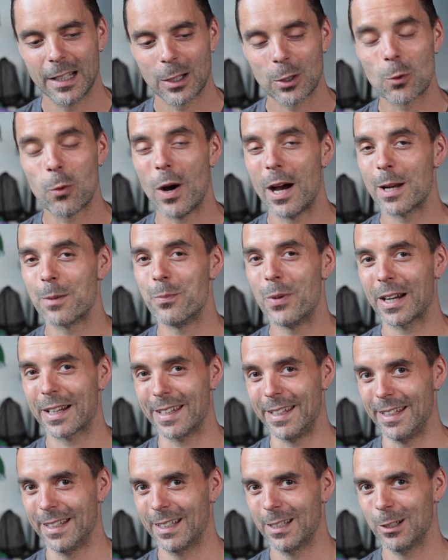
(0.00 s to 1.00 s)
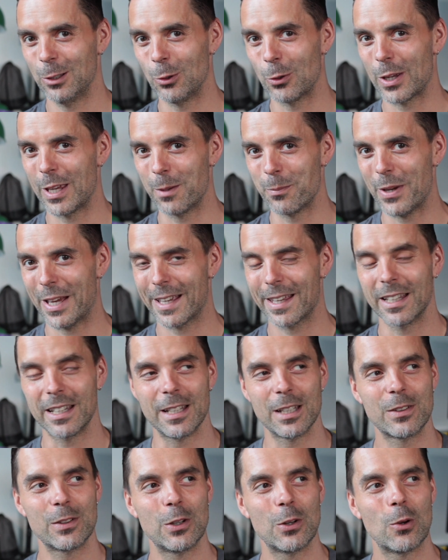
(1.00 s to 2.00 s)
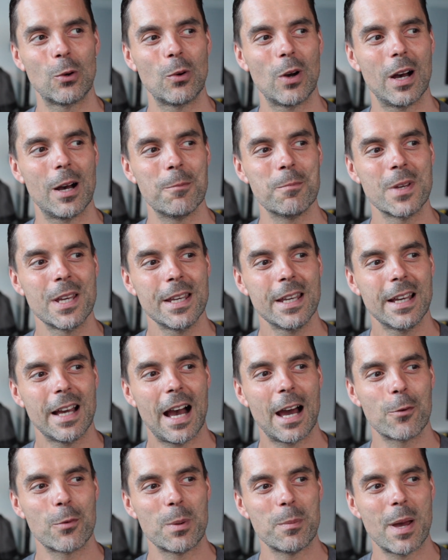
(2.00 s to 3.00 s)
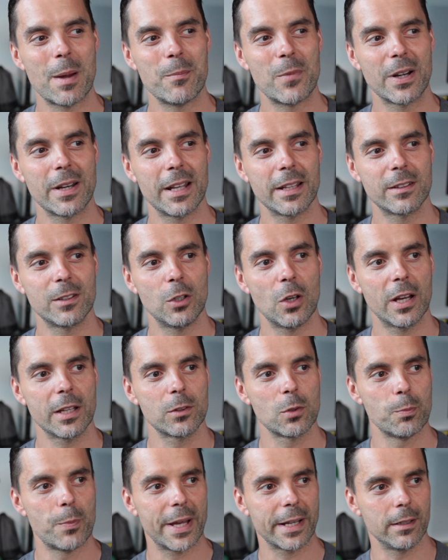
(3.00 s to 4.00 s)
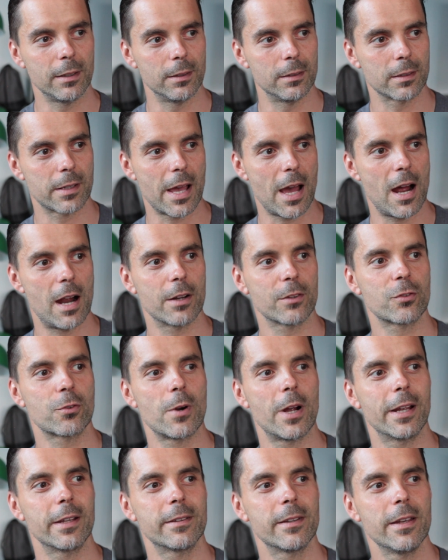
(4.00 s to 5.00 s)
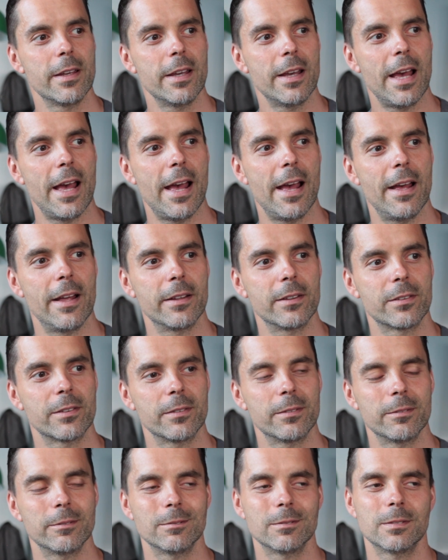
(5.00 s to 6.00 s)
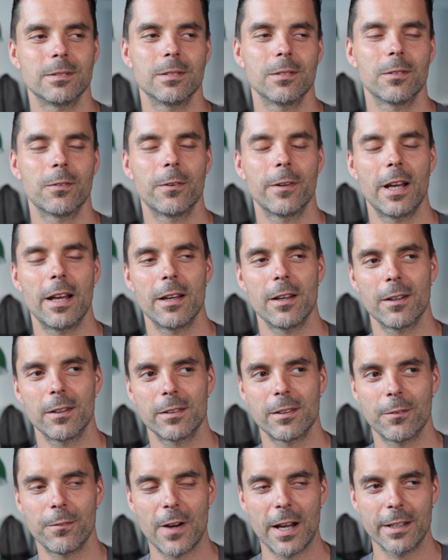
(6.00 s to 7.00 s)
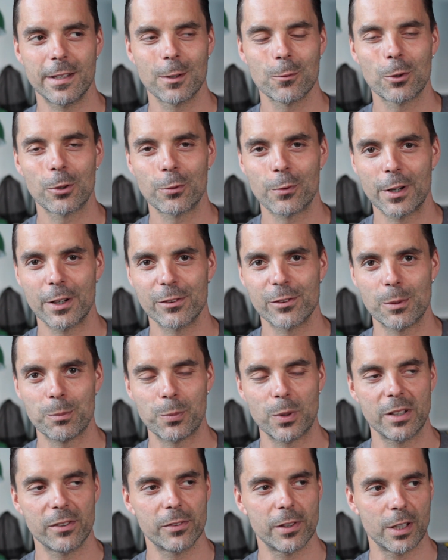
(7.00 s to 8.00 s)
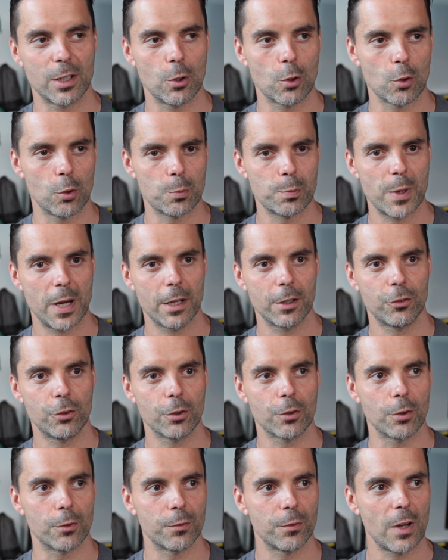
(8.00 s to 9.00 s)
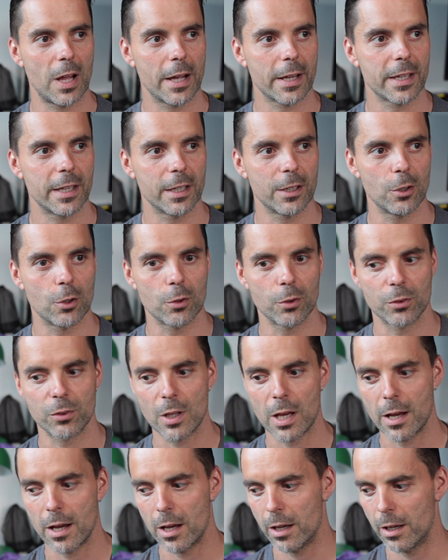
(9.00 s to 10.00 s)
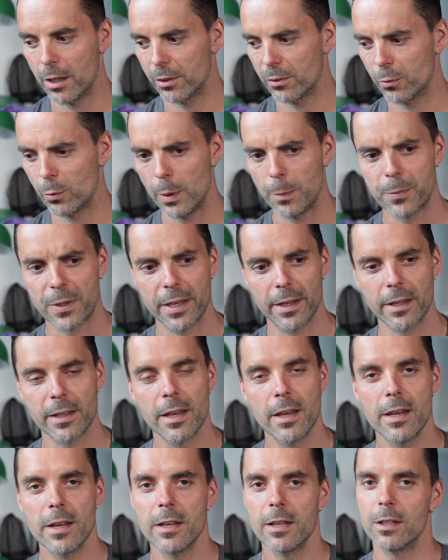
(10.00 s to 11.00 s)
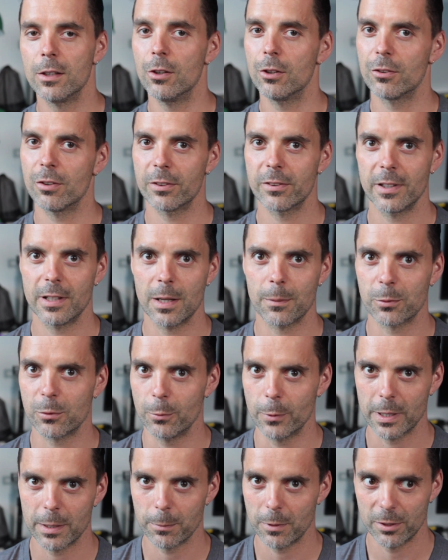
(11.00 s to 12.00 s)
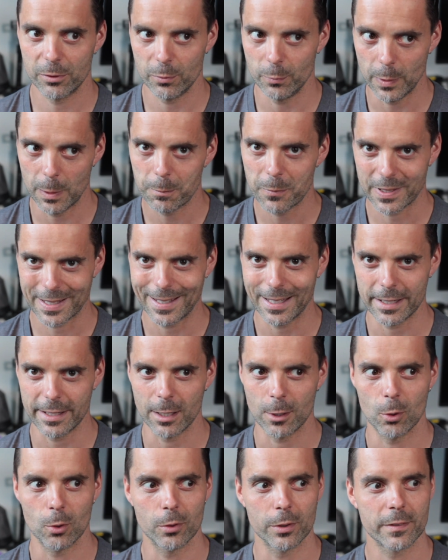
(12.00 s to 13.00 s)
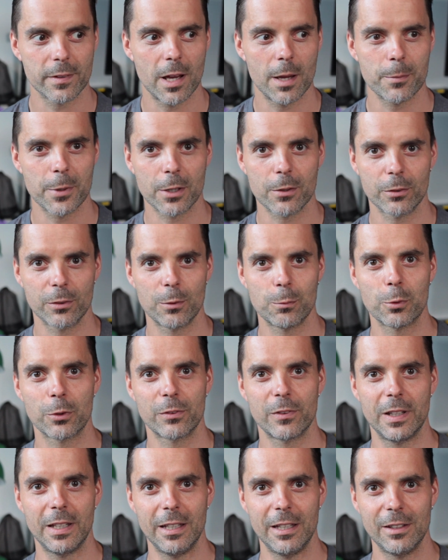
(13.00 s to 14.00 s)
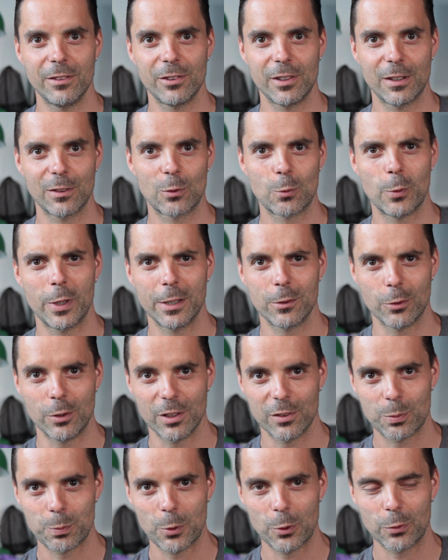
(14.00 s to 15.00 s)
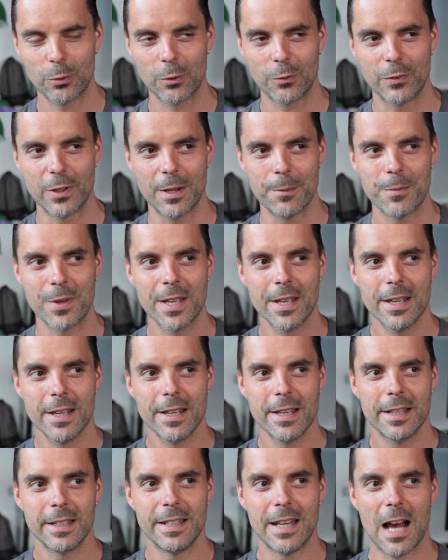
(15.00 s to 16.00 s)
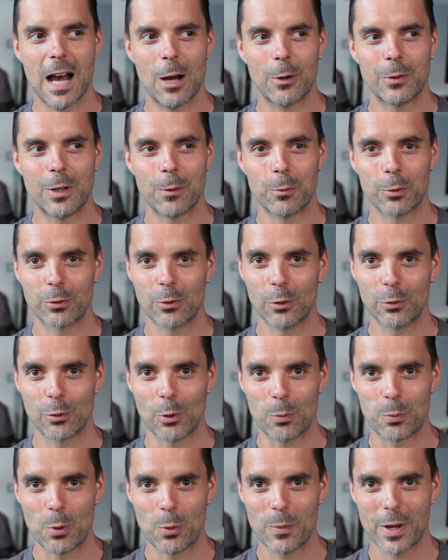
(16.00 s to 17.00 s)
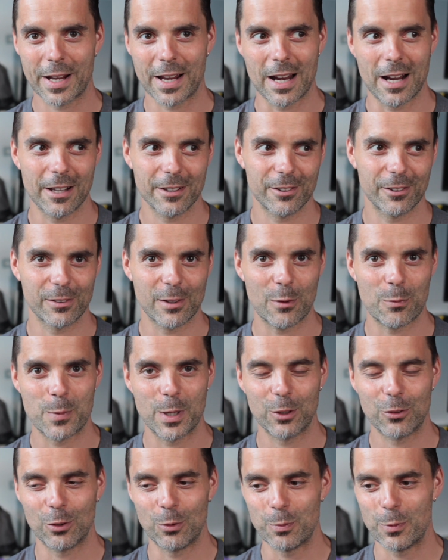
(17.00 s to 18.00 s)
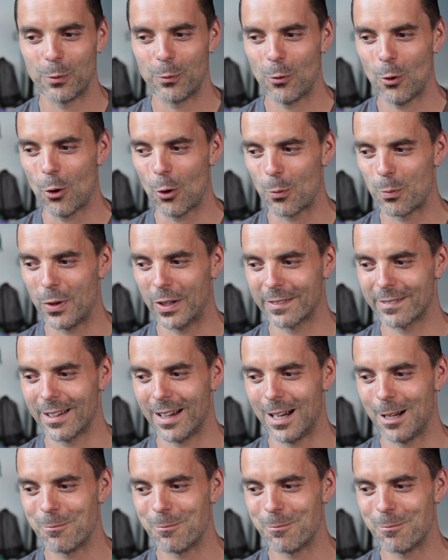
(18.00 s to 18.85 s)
quite buggy looking back at it. I remember that you had to battle guards, right? And the fighting was very simplistic. You could punch, you could fly kick, you could sweep kick. You just end up sweep kicking all the time, because it was the easiest way to dispose of them. Now, there was also Puma guards, as I've mentioned before, but